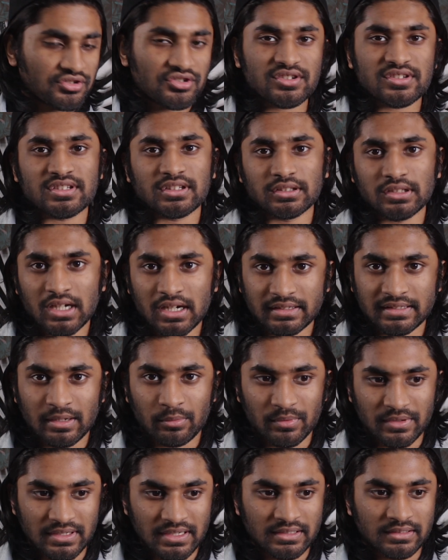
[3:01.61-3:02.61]
just a lot
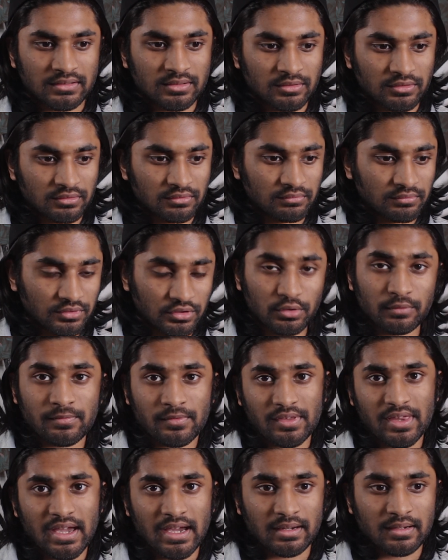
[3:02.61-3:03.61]
that we need to do
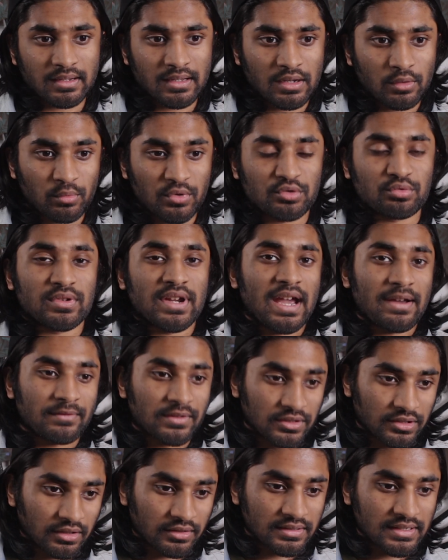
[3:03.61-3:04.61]
for that, which we
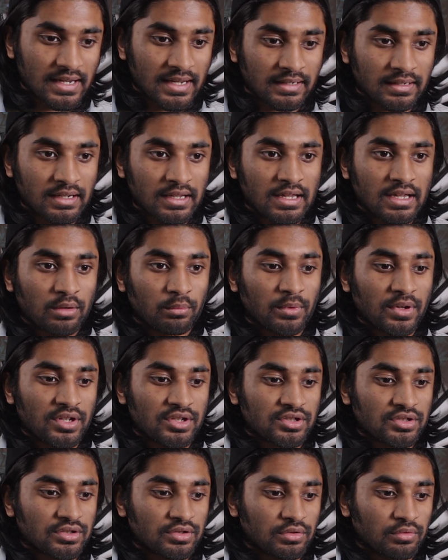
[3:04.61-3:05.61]
haven't done yet,
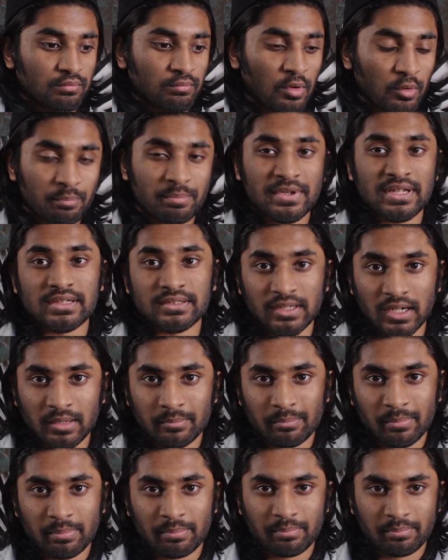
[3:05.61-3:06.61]
which won't be
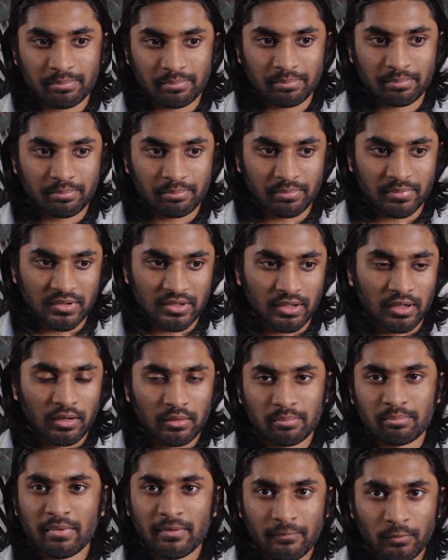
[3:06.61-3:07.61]
done,
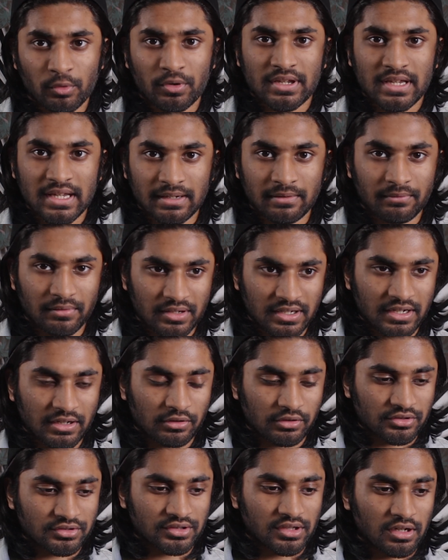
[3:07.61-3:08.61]
before the end of the
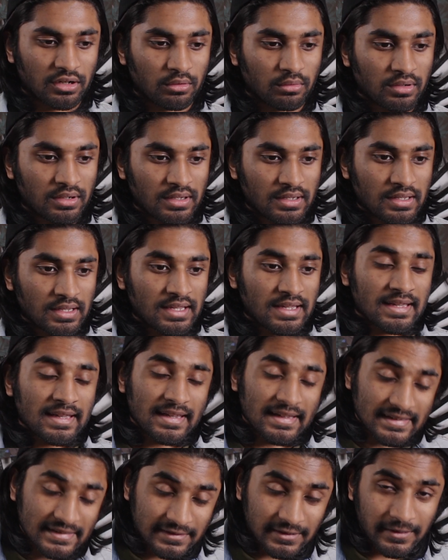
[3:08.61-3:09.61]
year. So
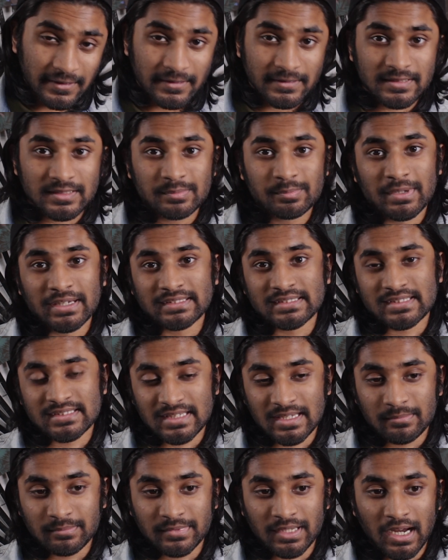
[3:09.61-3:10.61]
it sucks, but at the
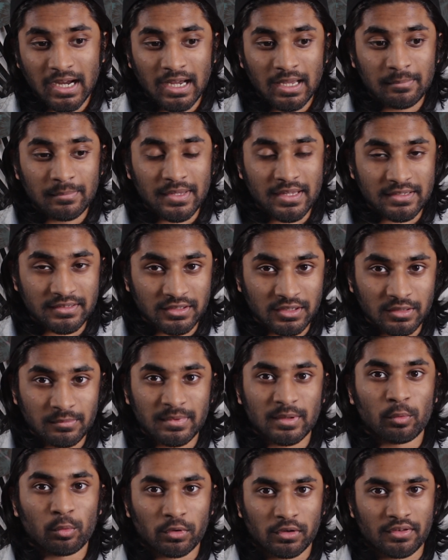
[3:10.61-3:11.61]
same time, it's gonna
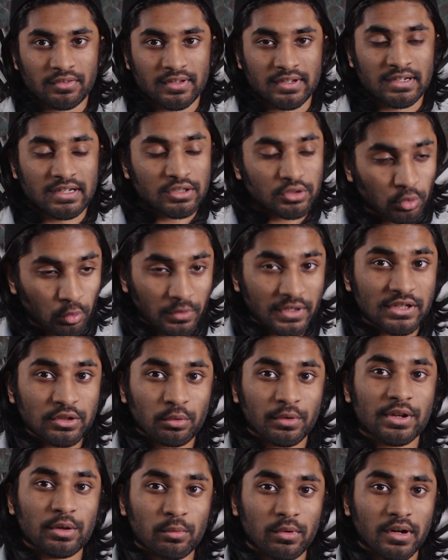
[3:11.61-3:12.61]
be worth it.
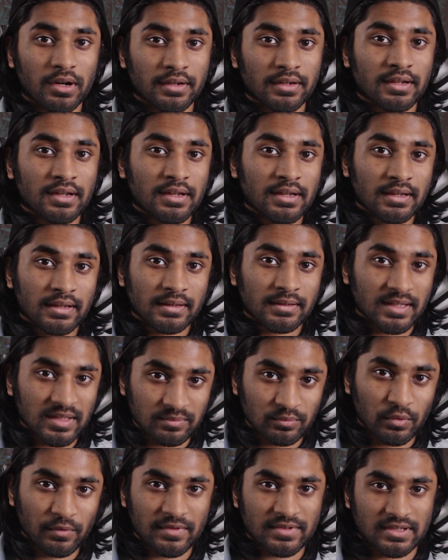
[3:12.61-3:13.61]
2021, this
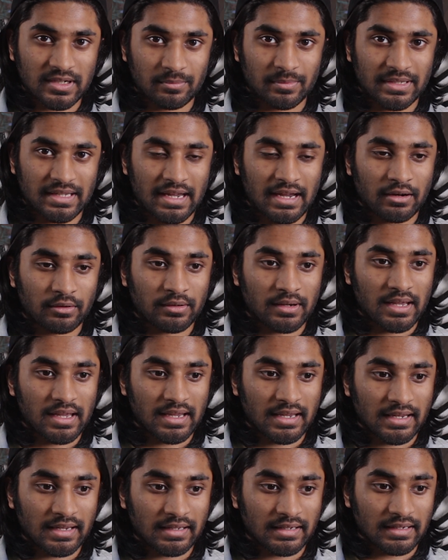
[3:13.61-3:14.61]
movie's coming out,
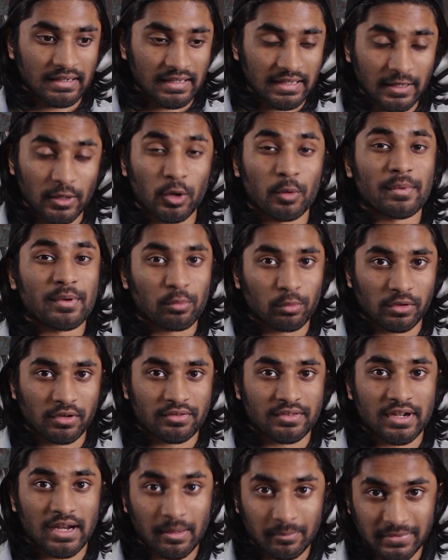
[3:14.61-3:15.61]
and it'll be
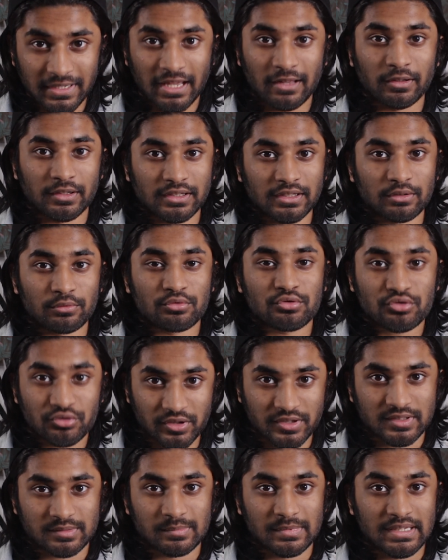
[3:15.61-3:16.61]
worth it. I'm telling you,
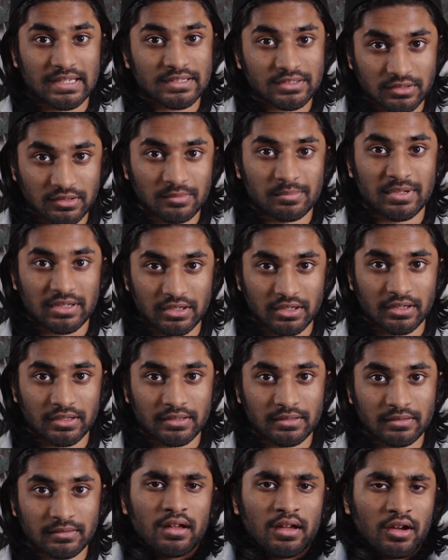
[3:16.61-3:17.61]
trust me, it's gonna be
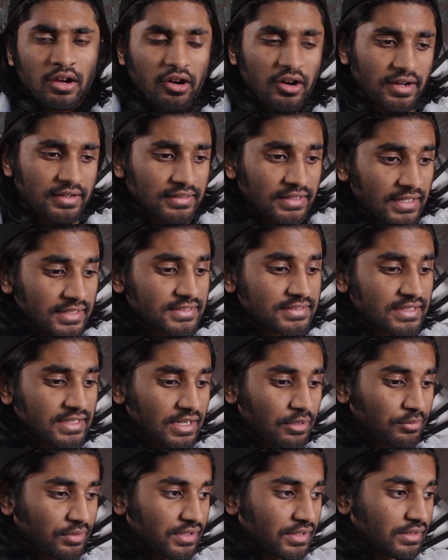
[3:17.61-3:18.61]
good. Alright, next
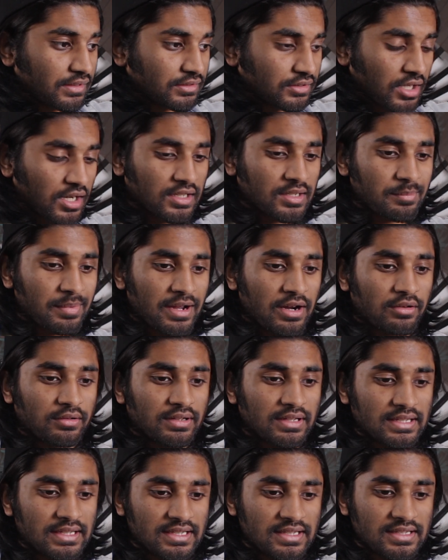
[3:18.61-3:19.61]
thing I want to talk
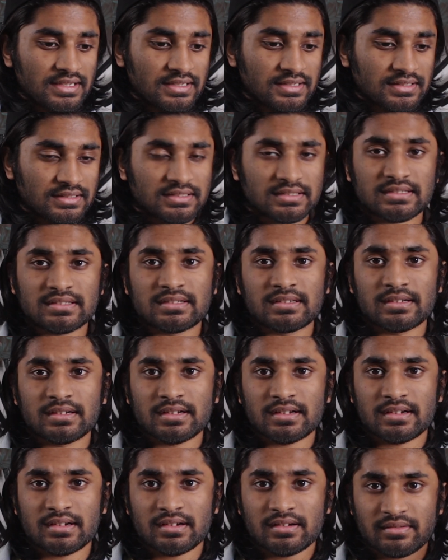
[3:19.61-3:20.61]
about is
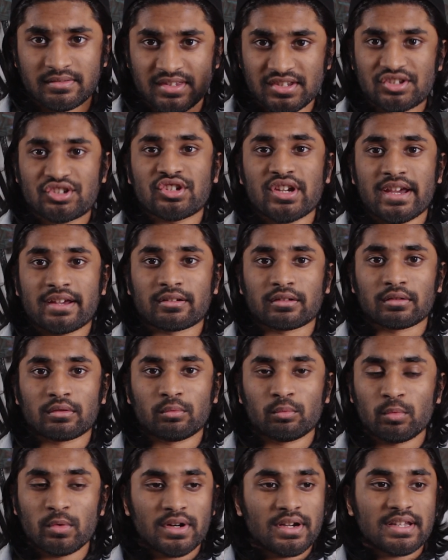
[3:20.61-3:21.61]
this channel.
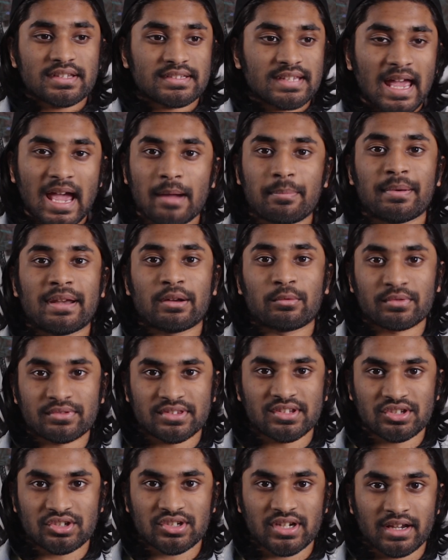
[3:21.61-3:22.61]
What is happening with
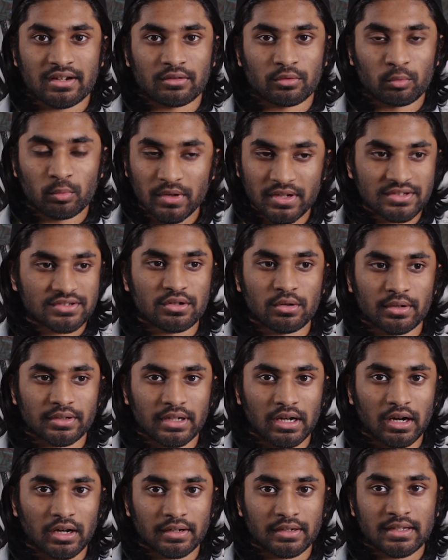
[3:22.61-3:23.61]
this channel? What is
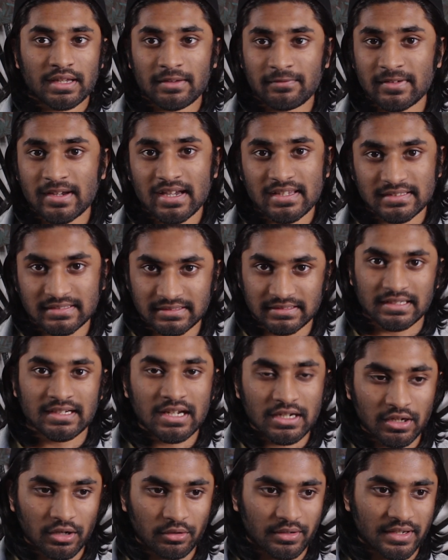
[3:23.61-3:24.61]
going on? If you guys
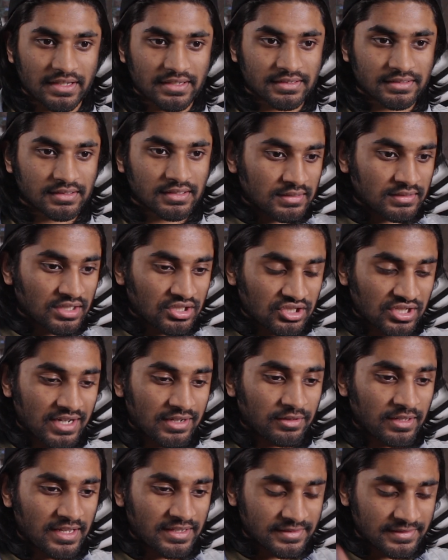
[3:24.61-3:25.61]
didn't notice, the
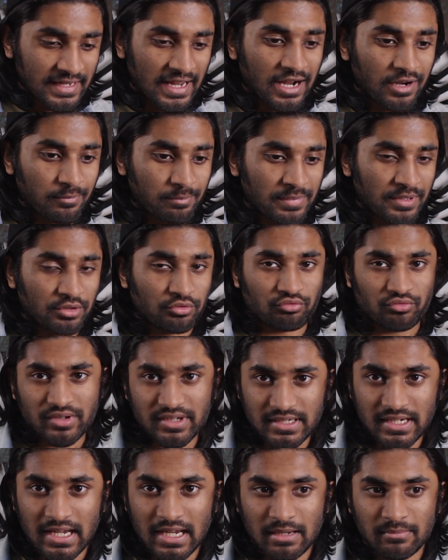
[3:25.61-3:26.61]
channel has now been
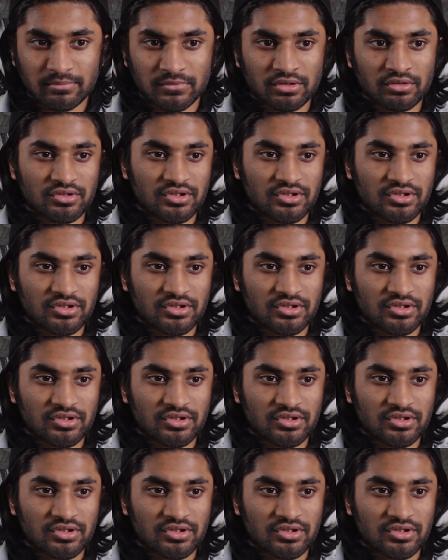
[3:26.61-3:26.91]
renamed to